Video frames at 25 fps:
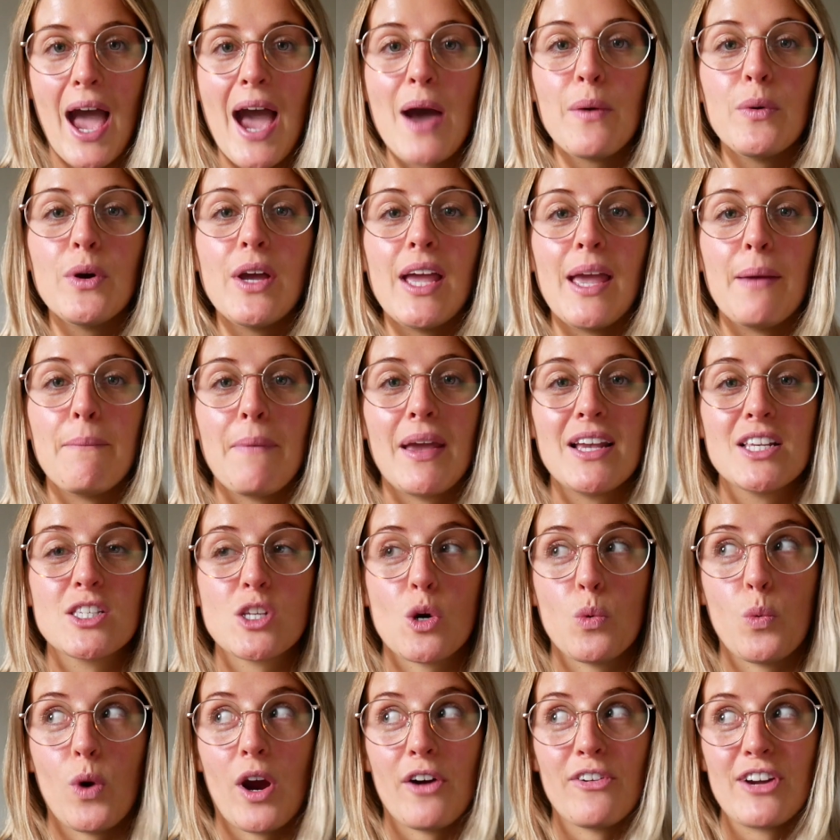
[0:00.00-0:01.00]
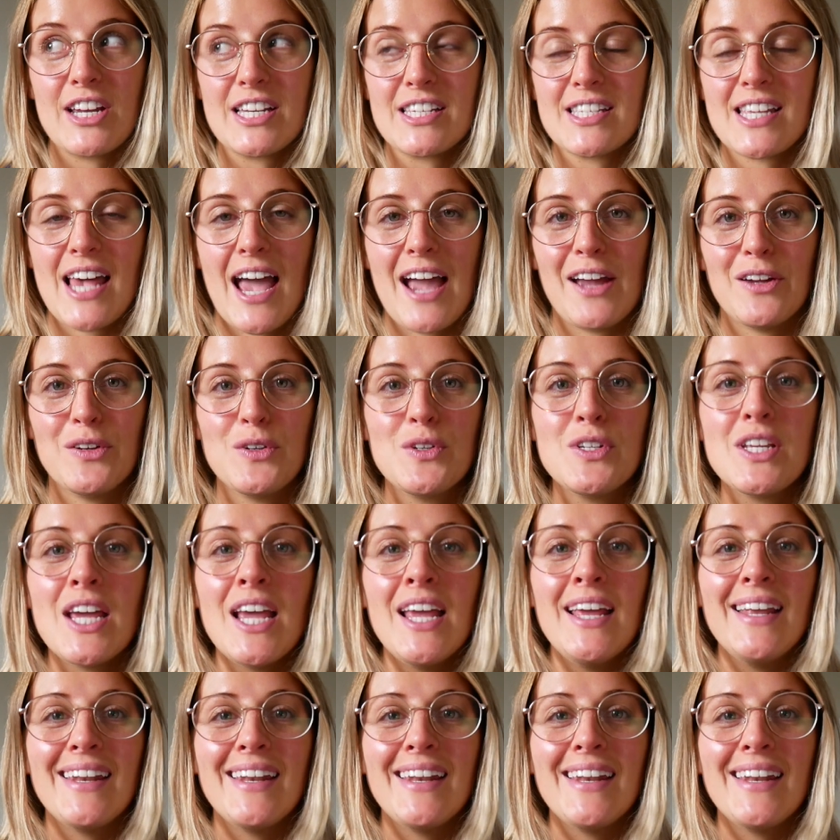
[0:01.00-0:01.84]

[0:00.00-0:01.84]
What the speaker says: hour, it makes a whirring sound.